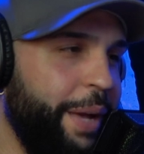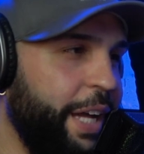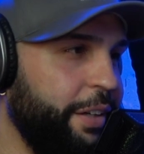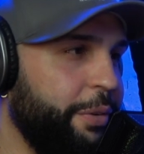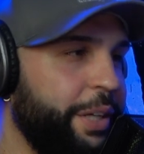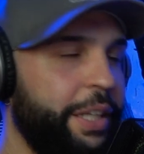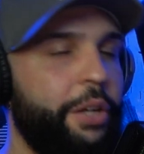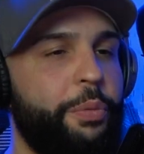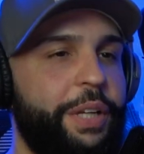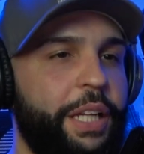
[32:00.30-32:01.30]
matter. They
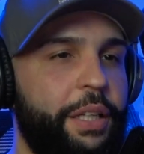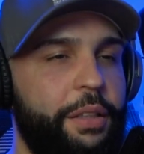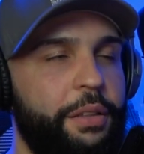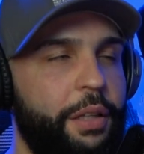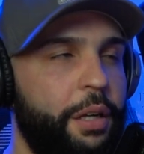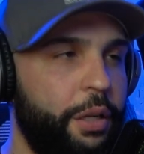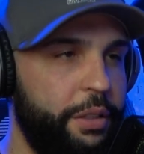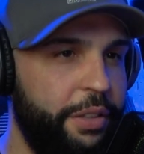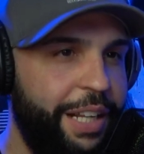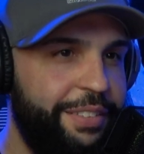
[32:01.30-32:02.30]
don't really.
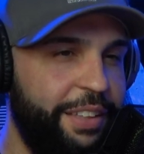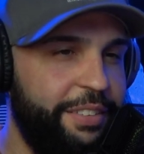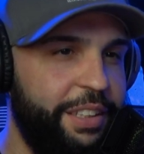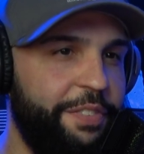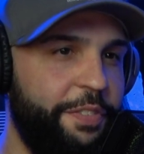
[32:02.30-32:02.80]
They're not sensitive. It